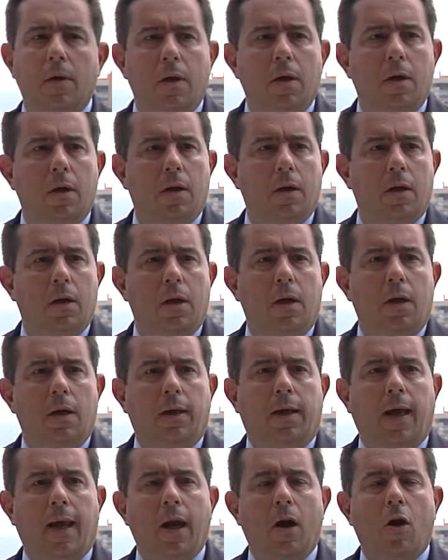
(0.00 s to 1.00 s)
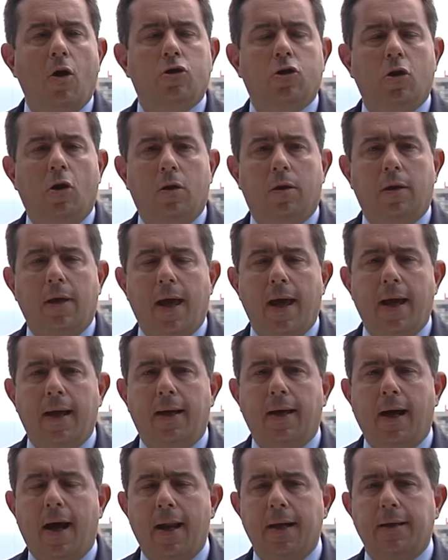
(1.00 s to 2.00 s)
can also thank
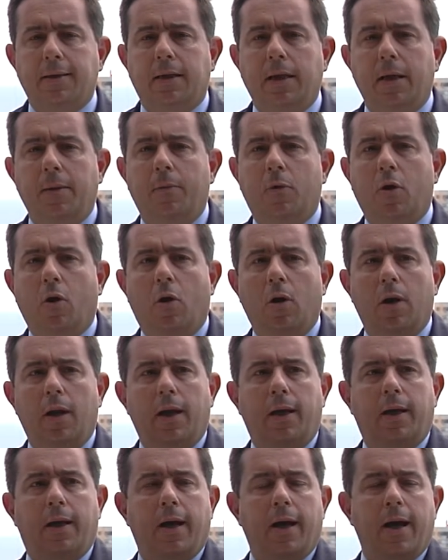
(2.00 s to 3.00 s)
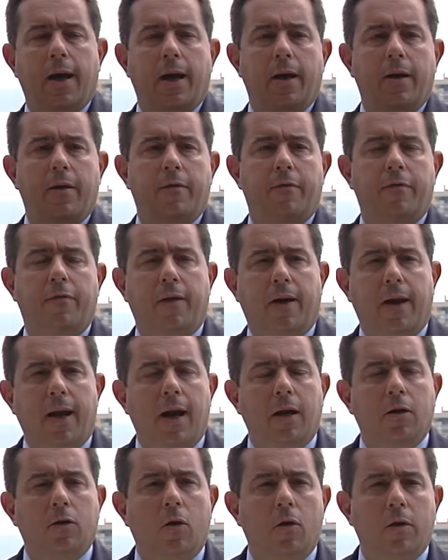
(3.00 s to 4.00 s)
our esteemed colleague, uh,
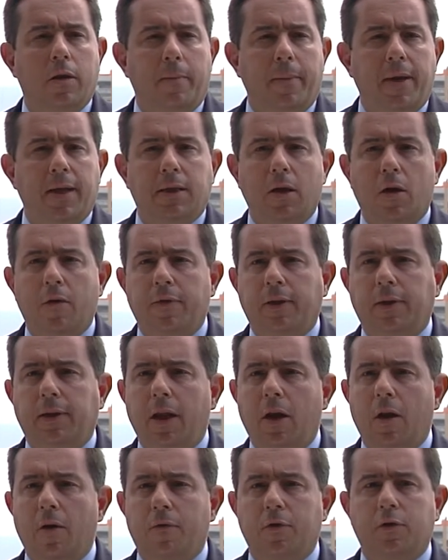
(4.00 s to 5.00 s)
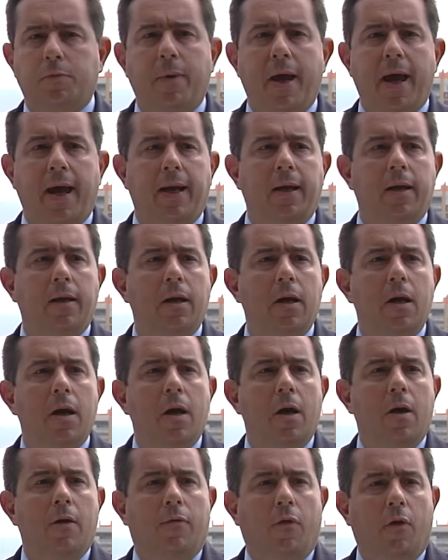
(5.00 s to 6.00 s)
Fernando, the Minister of Interior of Spain,
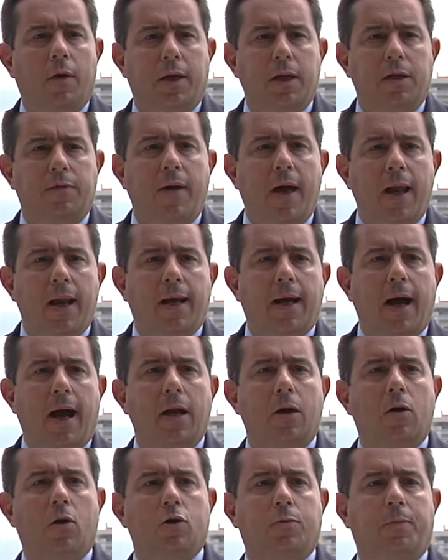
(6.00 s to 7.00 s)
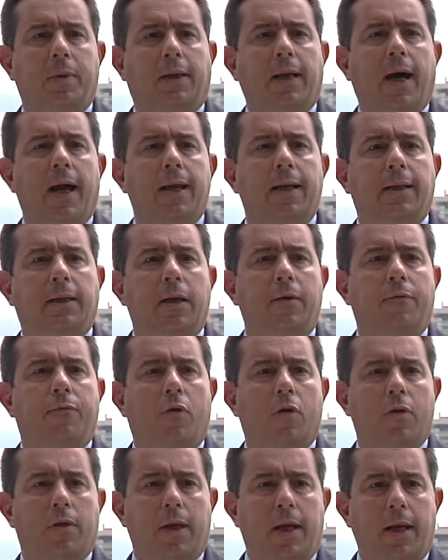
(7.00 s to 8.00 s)
for his very kind hospitality,
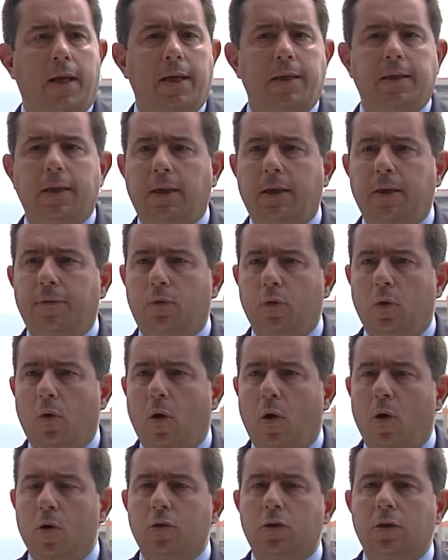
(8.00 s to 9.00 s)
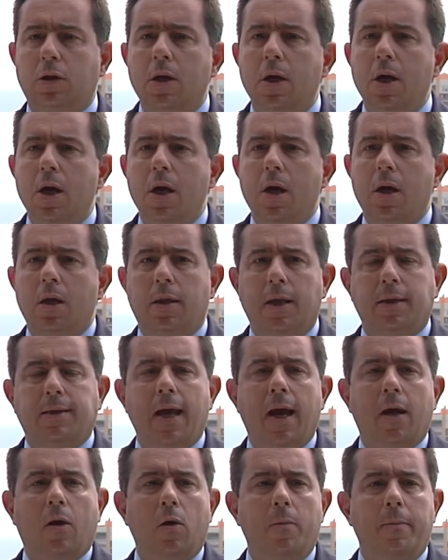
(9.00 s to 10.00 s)
for the initiative to host the
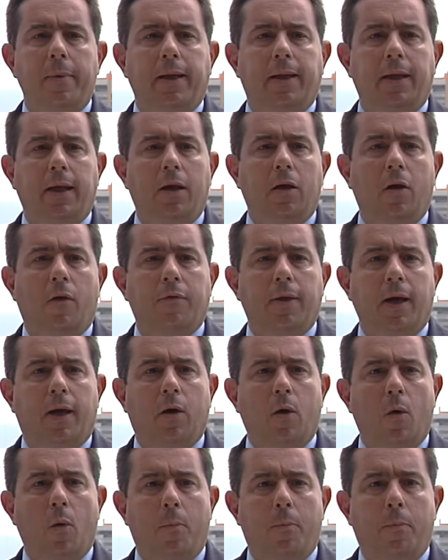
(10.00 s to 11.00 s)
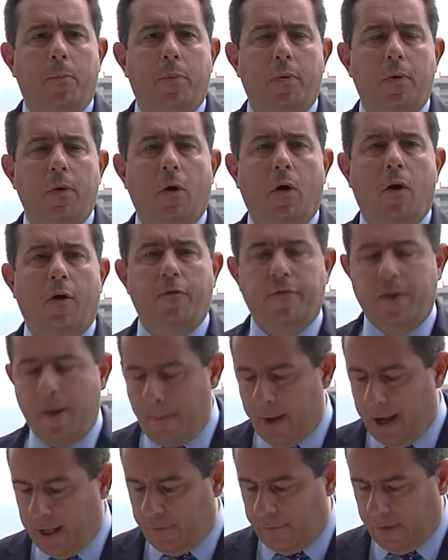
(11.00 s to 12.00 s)
second meeting of the group of the
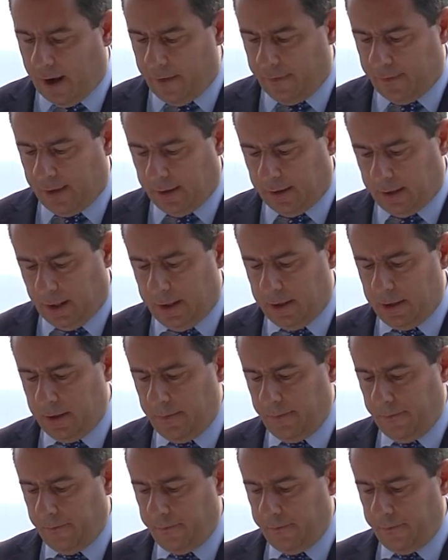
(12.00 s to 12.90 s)
Med 5 countries.